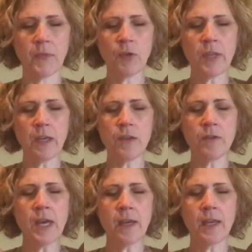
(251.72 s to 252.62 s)
Know that
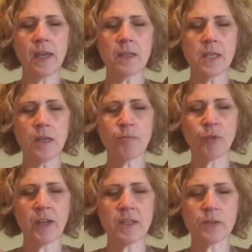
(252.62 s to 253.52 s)
you can take
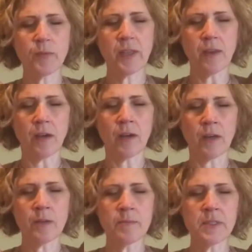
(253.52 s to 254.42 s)
breaks with the
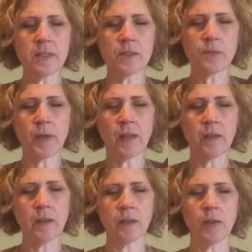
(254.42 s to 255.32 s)
arms as well.
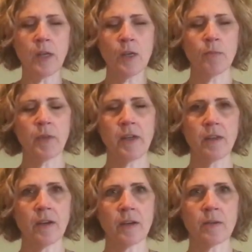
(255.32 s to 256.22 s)
You can bring
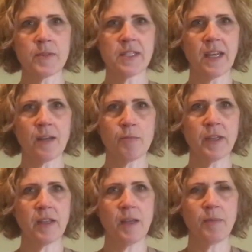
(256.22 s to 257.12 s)
the arms down,
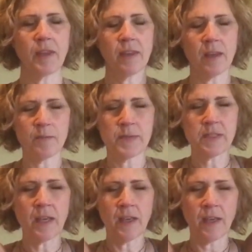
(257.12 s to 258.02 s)
but keep the
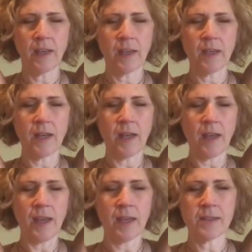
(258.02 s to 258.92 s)
thumbs and
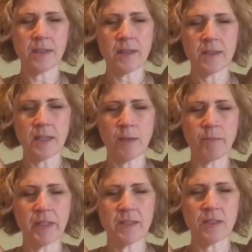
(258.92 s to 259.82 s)
hands in the same
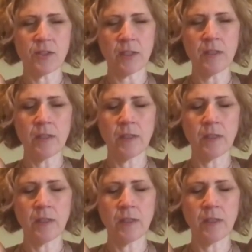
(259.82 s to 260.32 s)
position.